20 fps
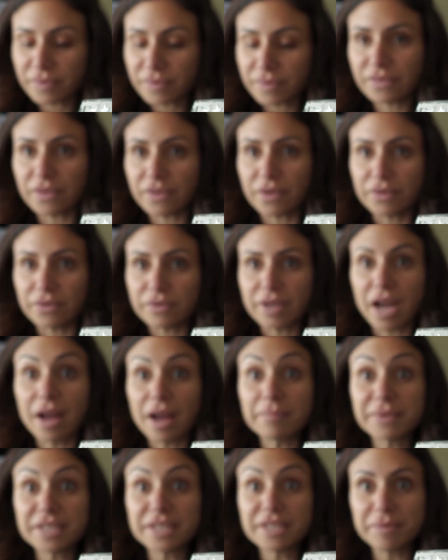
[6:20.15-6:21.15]
So
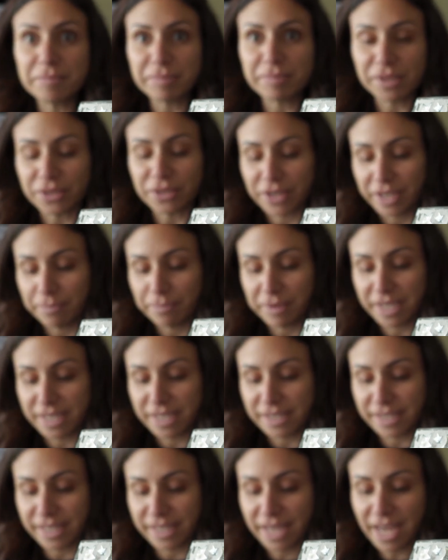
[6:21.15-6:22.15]
I'm going to be blurry because
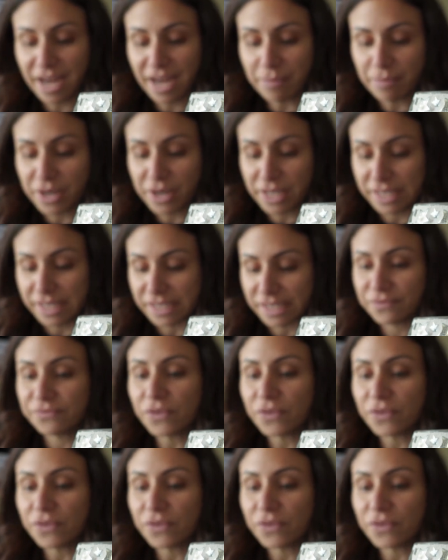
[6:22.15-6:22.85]
the camera is